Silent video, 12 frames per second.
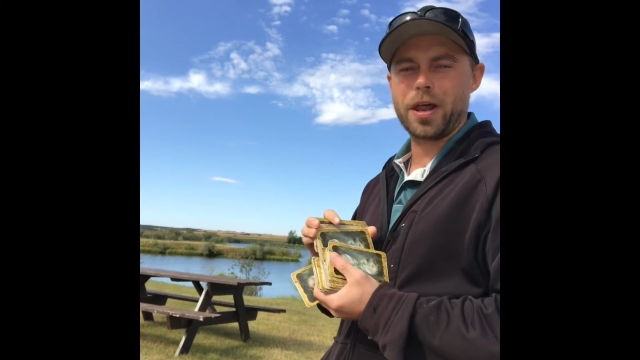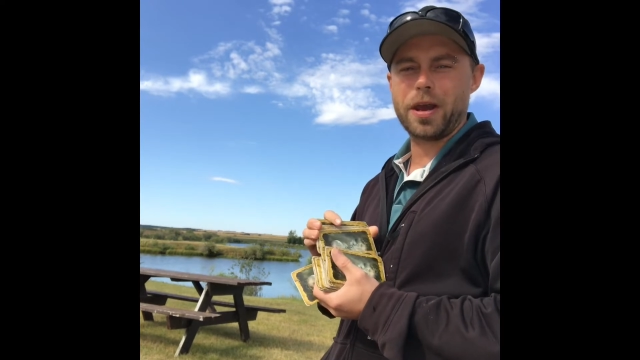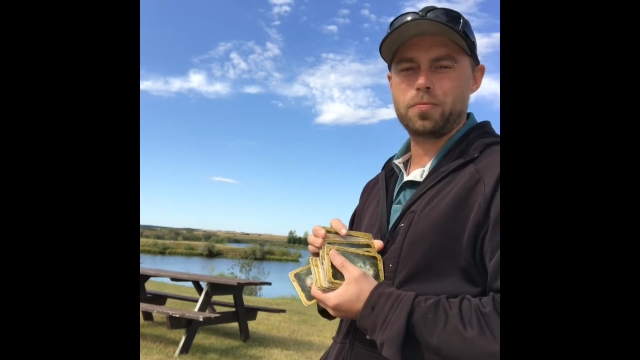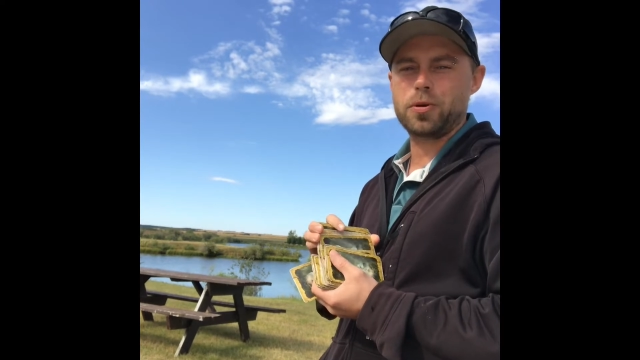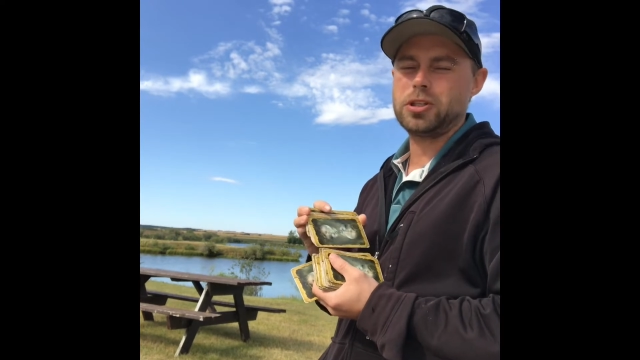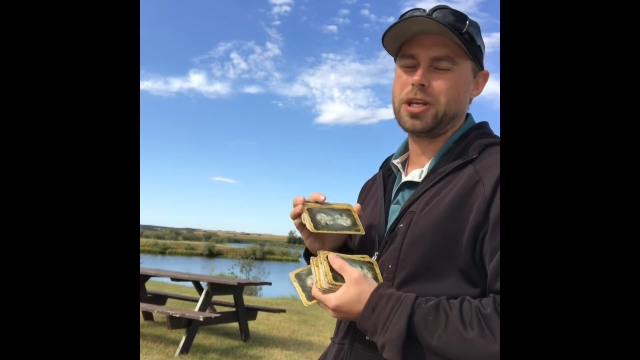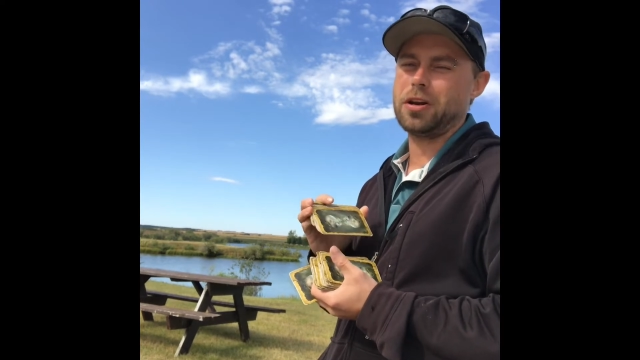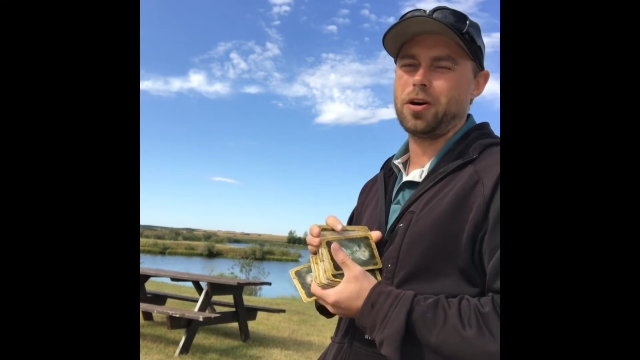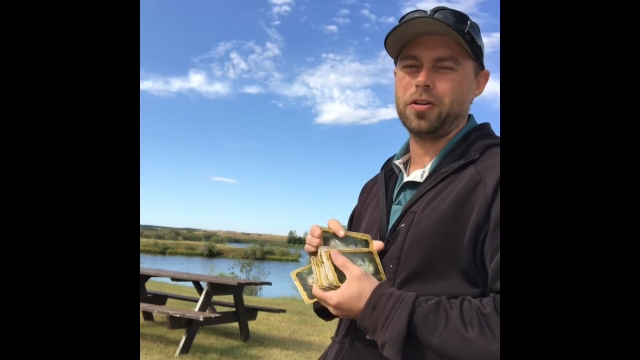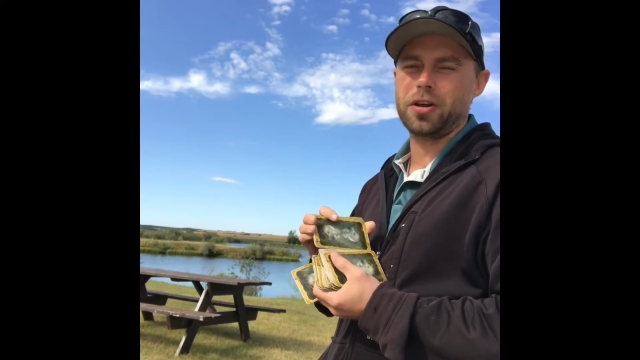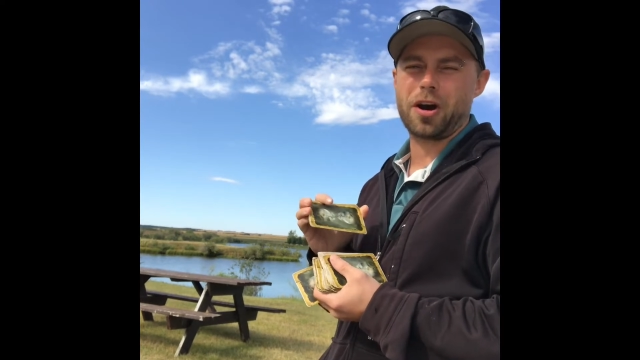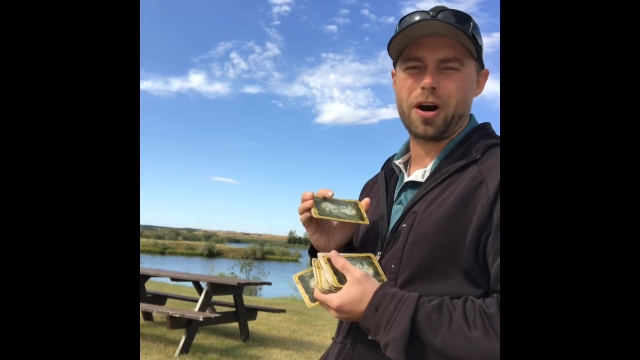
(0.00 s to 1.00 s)
I appreciate
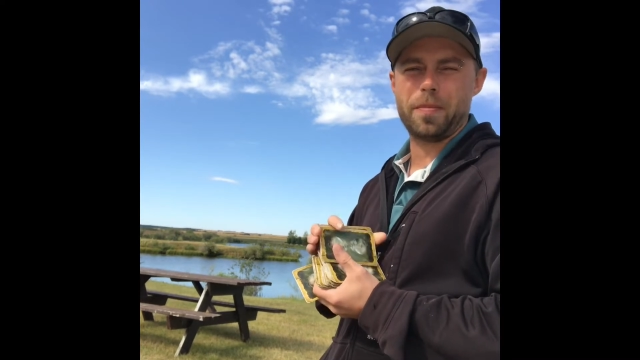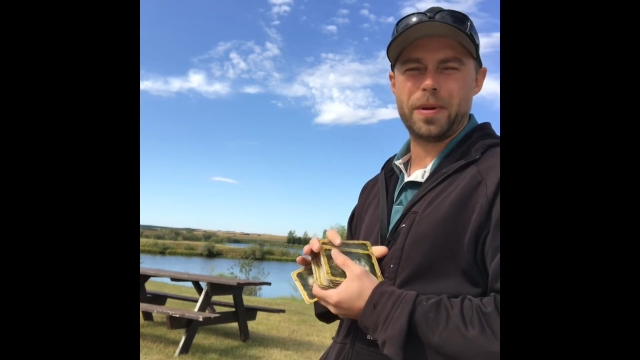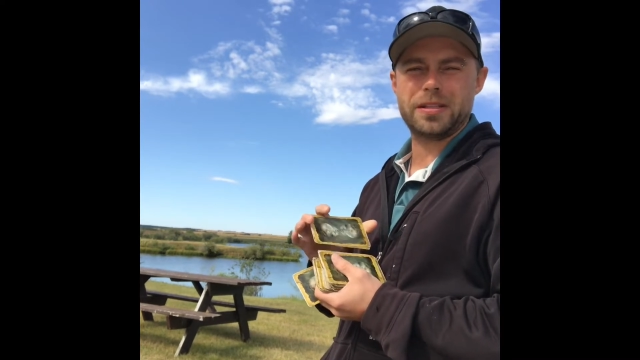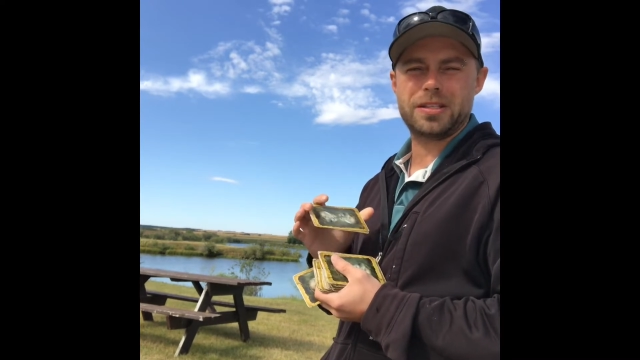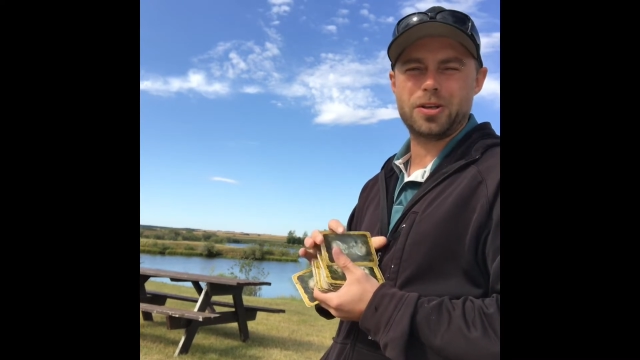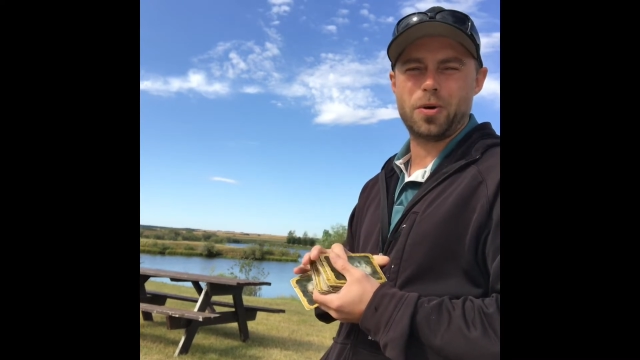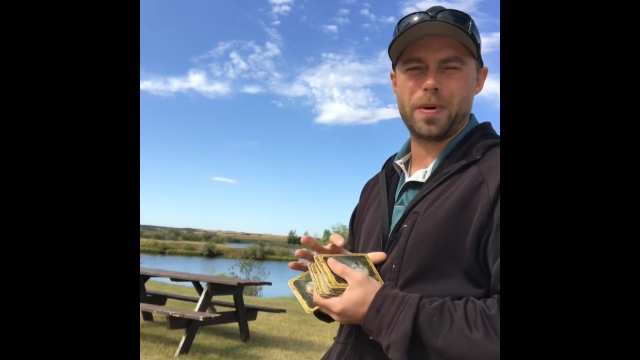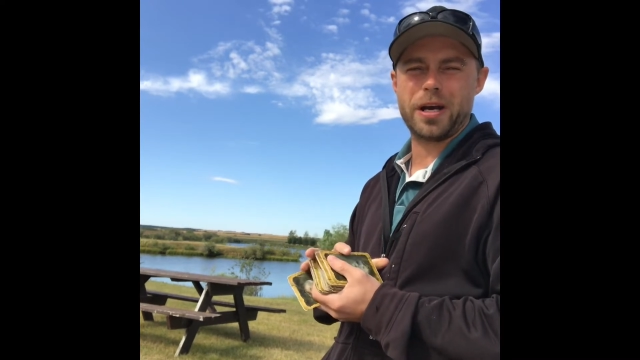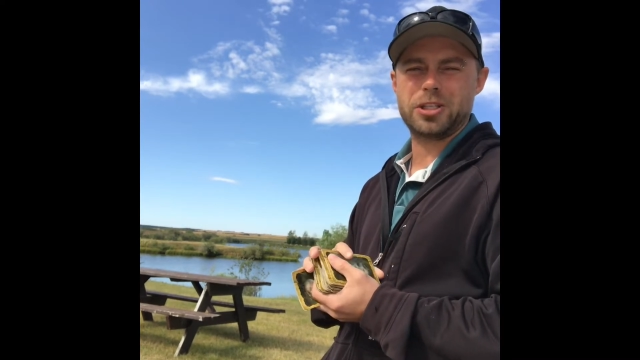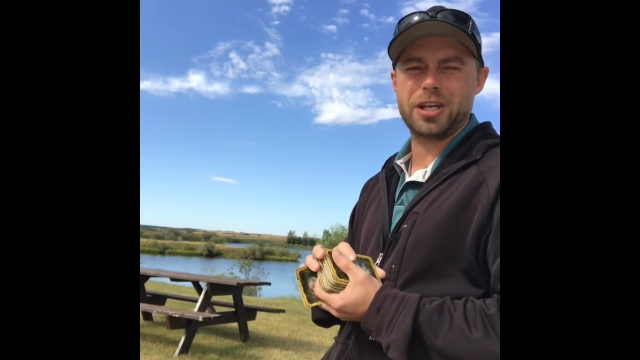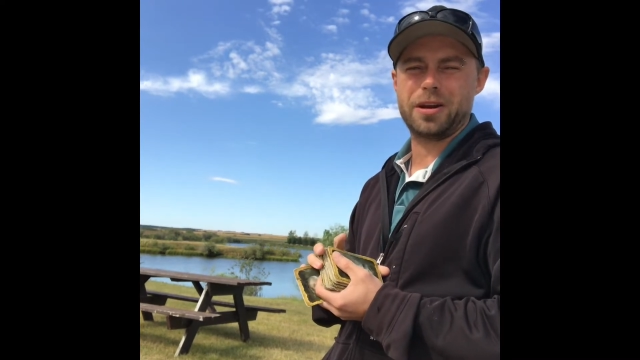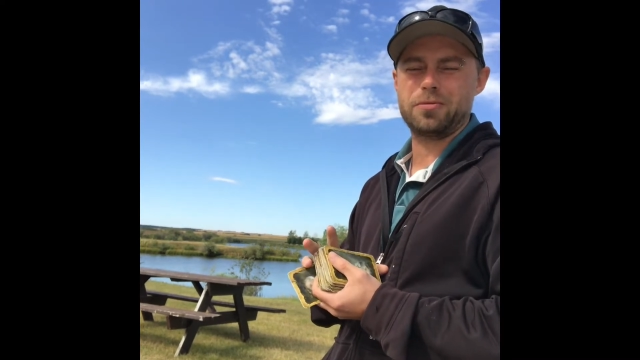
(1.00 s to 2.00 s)
all the comments so
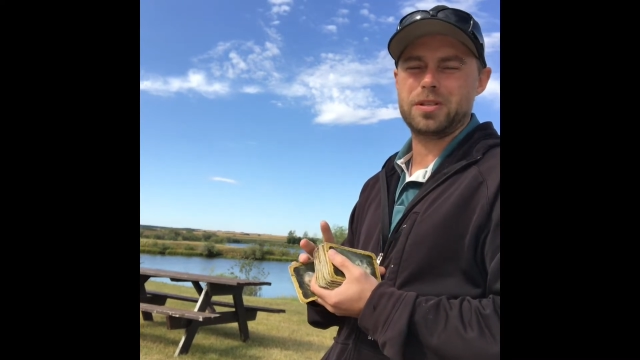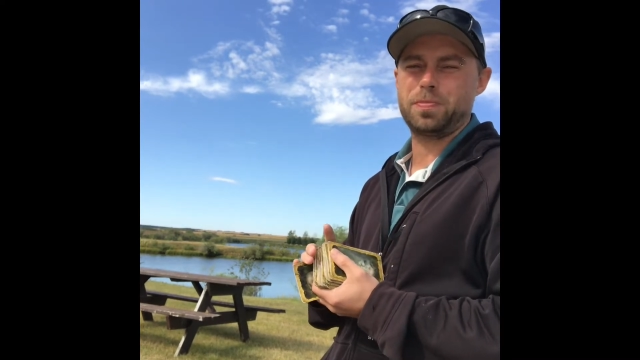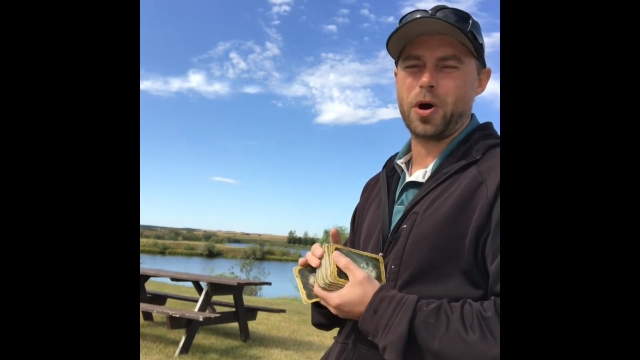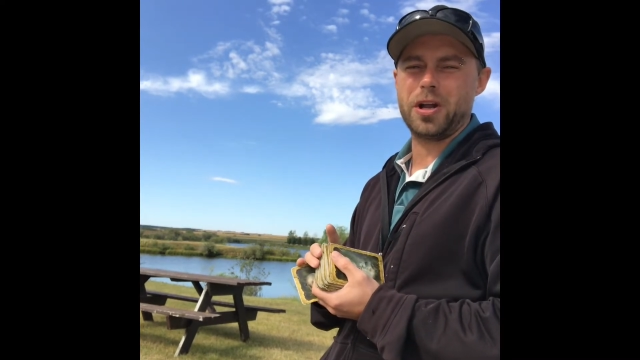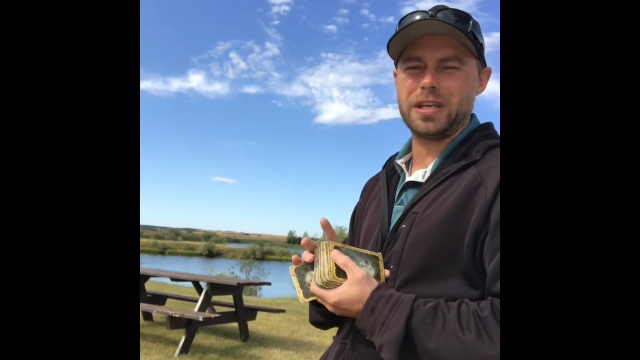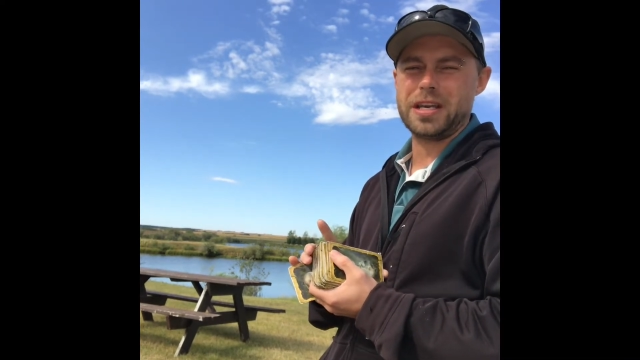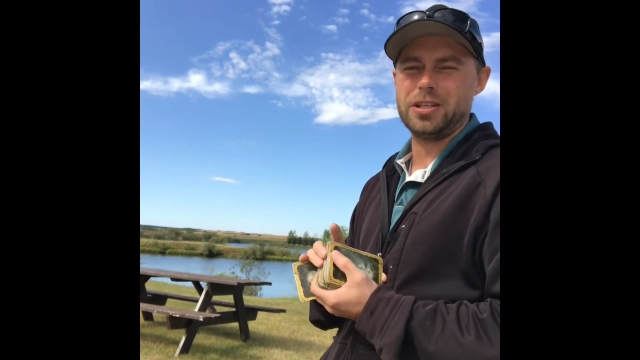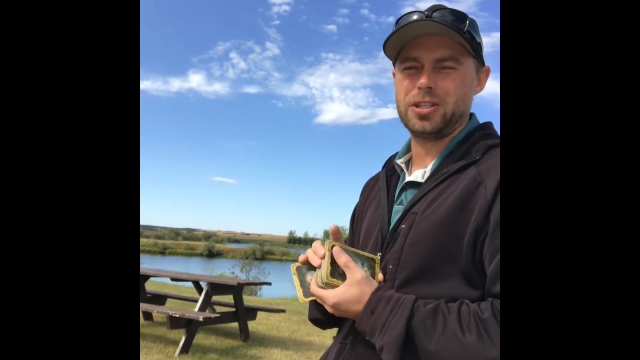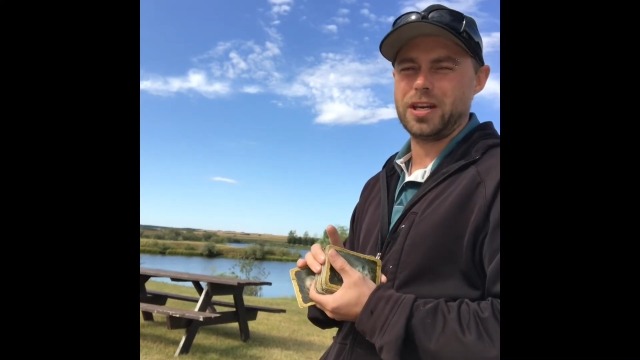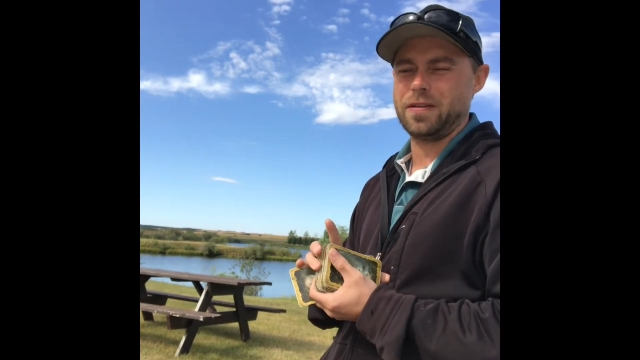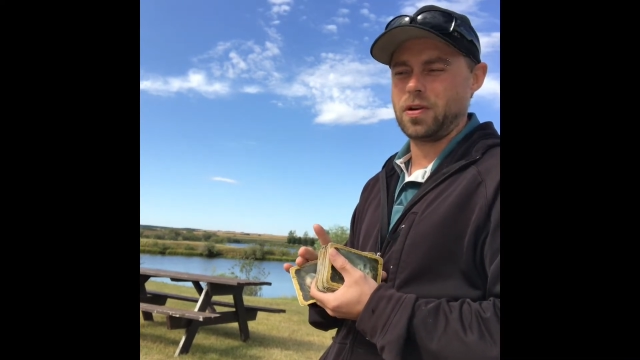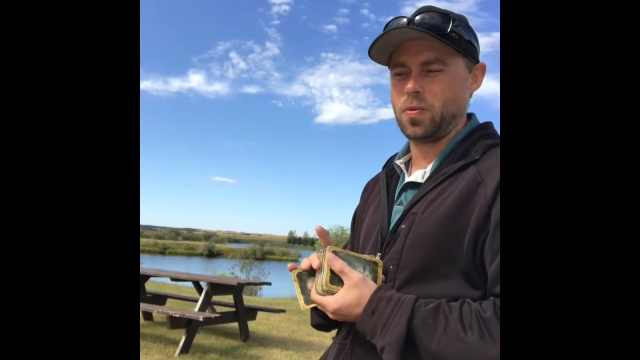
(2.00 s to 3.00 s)
much, and I respond to each
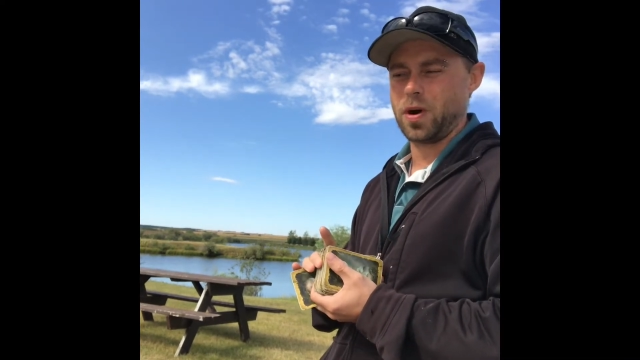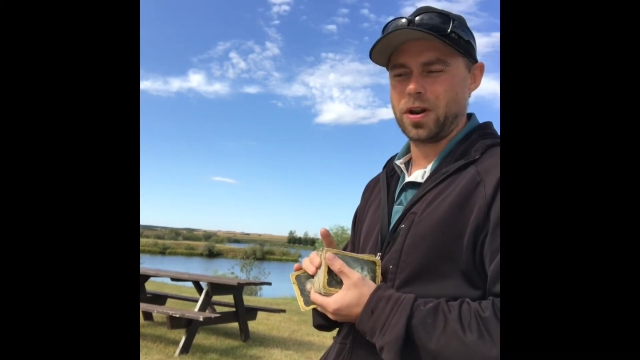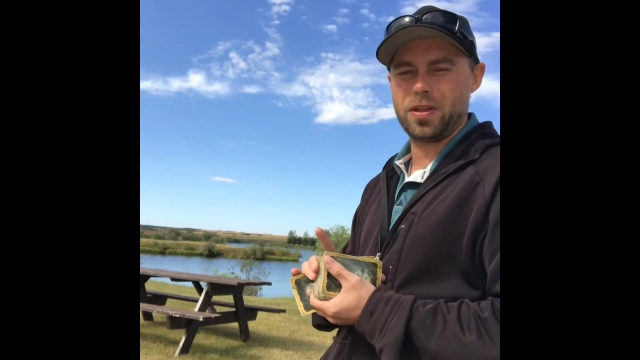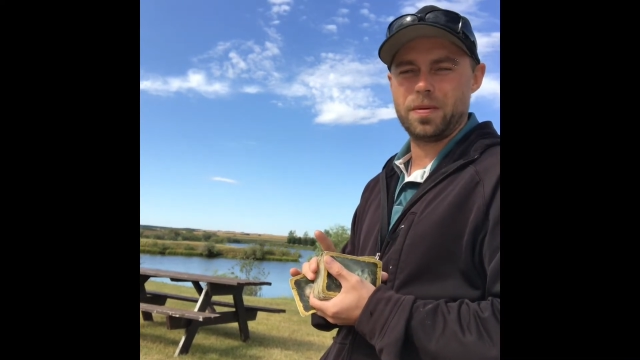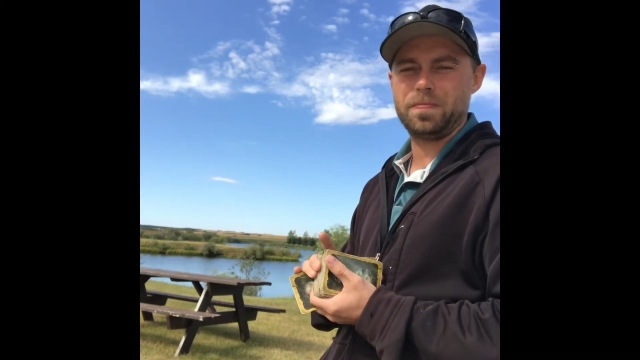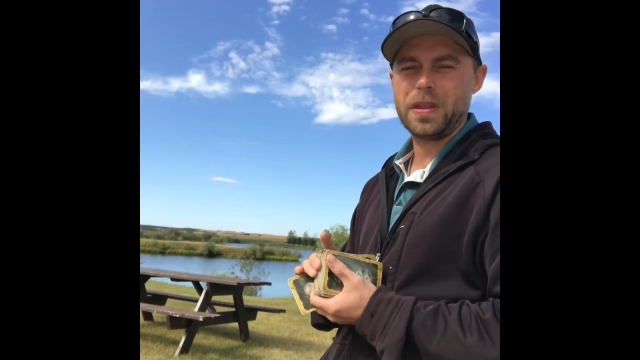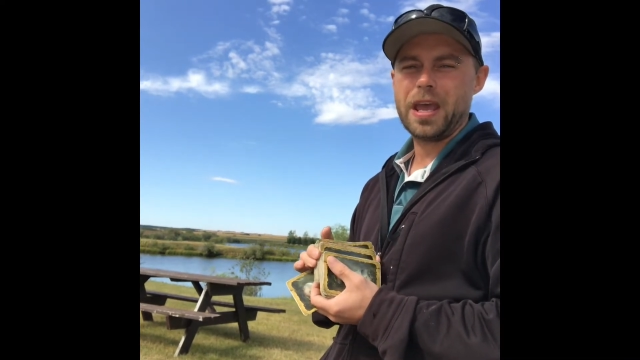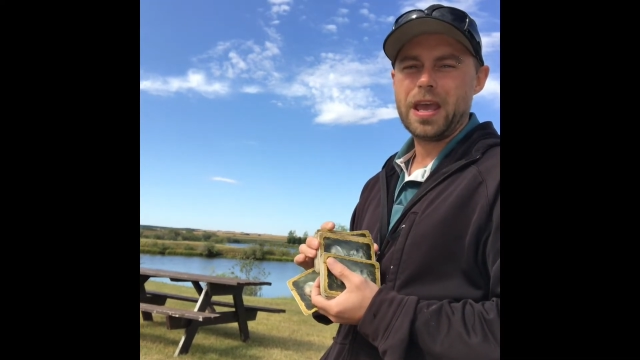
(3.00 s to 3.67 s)
and every one of them.